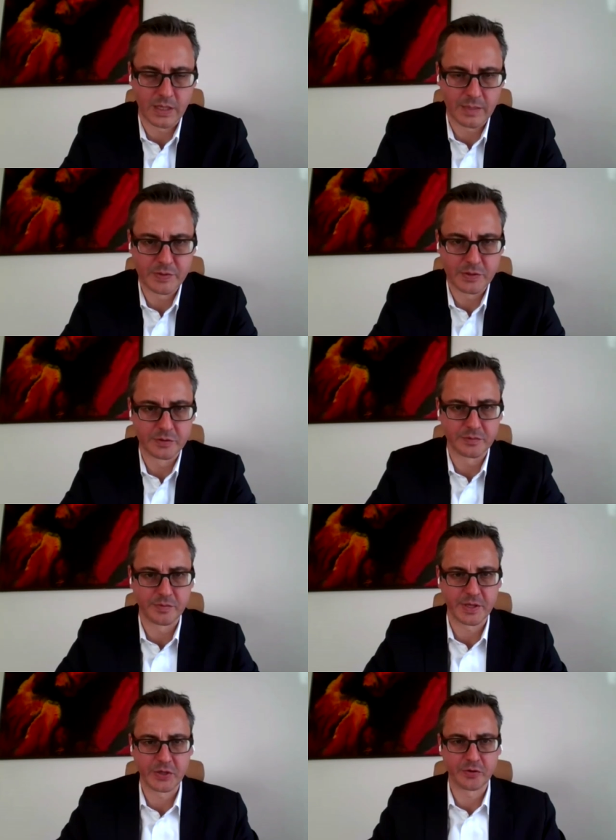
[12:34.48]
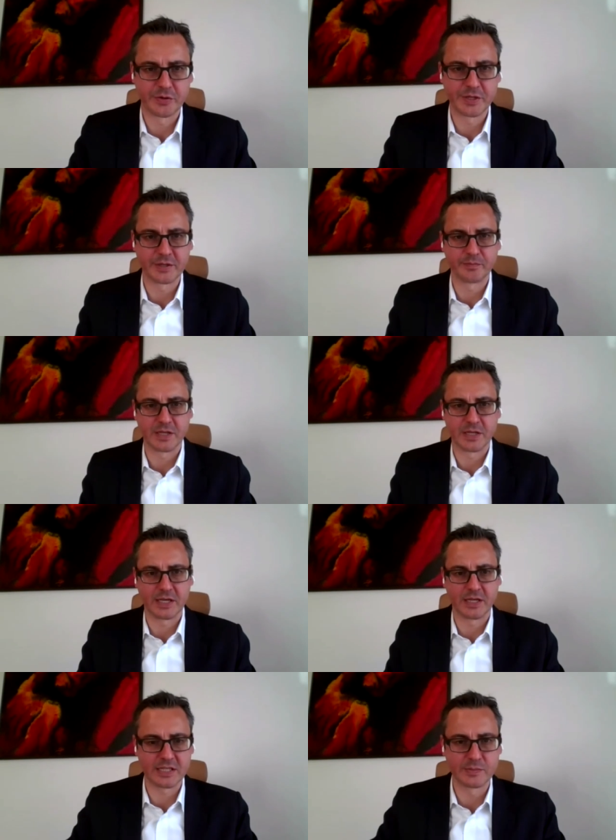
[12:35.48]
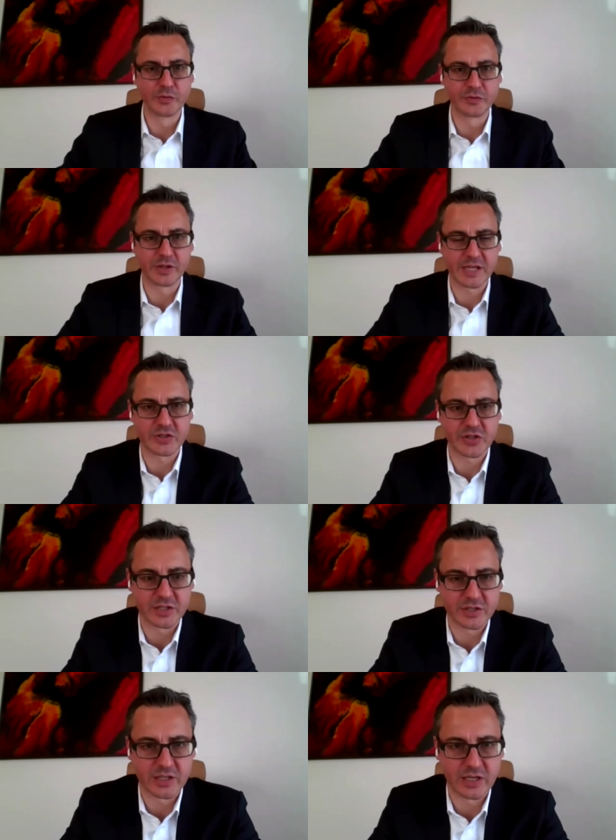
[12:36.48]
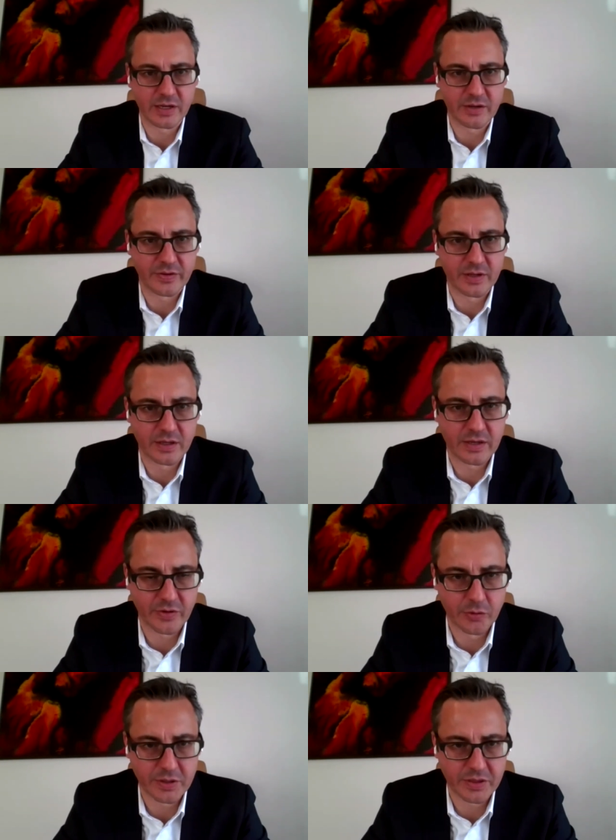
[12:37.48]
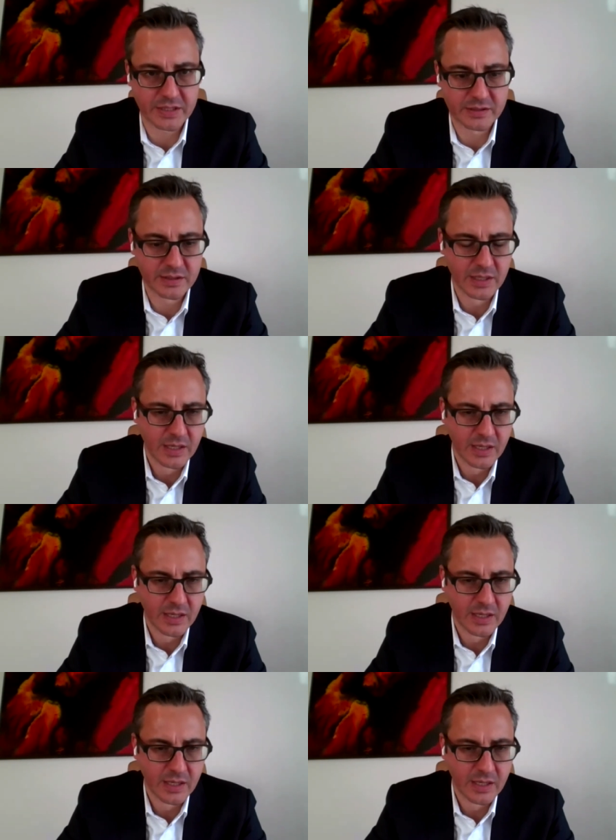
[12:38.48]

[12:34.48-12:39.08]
Absolutely. Thank you, Ulrike. Let, us move to the next chart and have, have, uh, have a look at that.